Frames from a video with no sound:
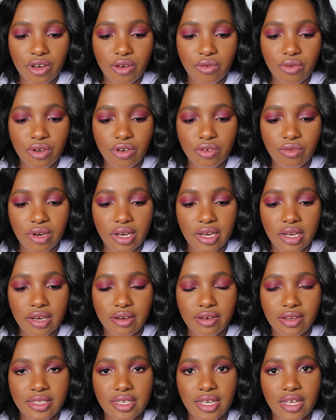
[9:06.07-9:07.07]
It won't really
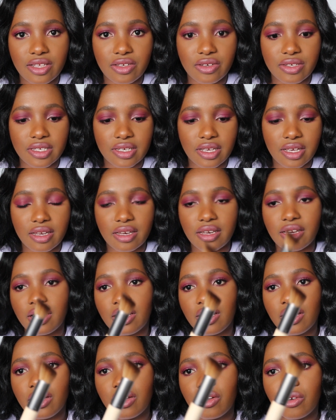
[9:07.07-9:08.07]
irritate your skin
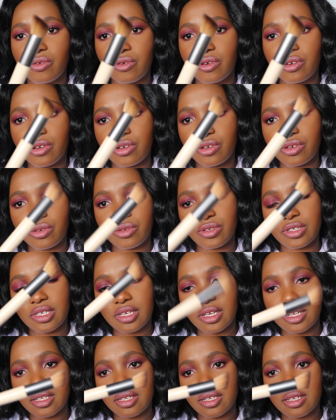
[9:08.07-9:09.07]
when you use
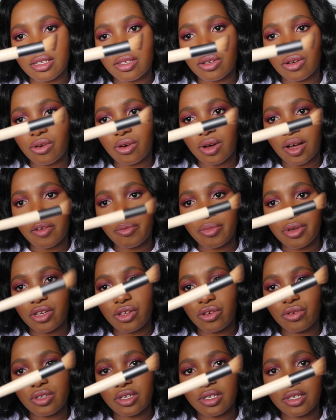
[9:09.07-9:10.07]
it. So I've been
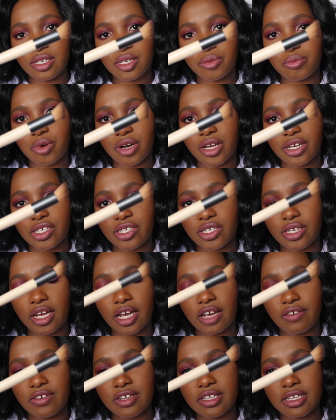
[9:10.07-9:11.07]
using this brush
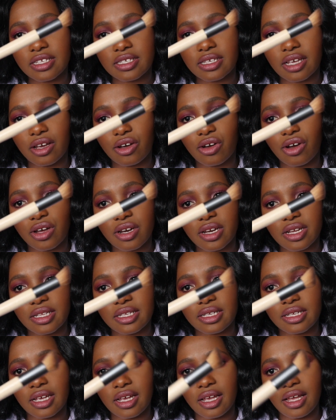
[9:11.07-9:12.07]
ever since I got
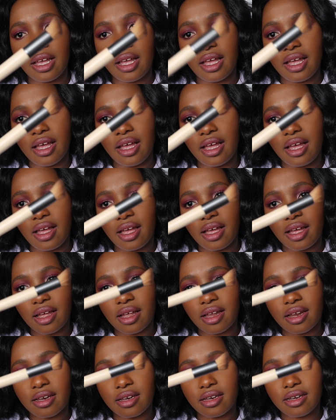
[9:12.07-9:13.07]
it,
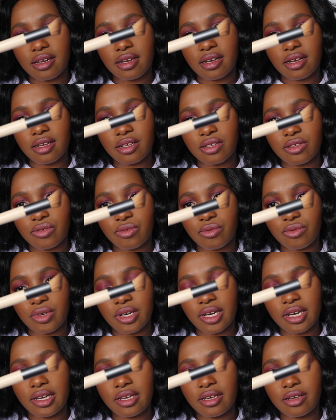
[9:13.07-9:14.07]
and it's
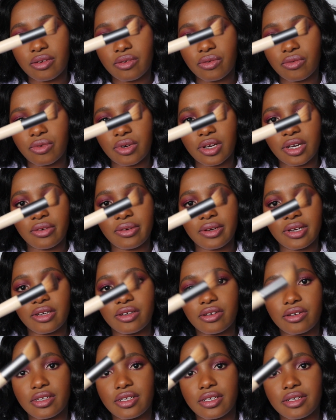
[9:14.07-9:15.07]
really, really, really
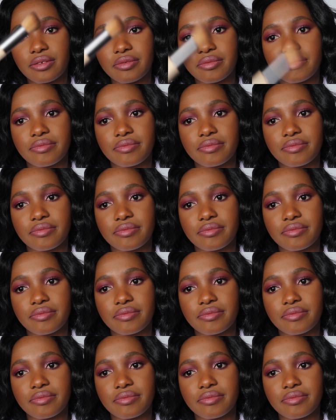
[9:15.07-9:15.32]
good.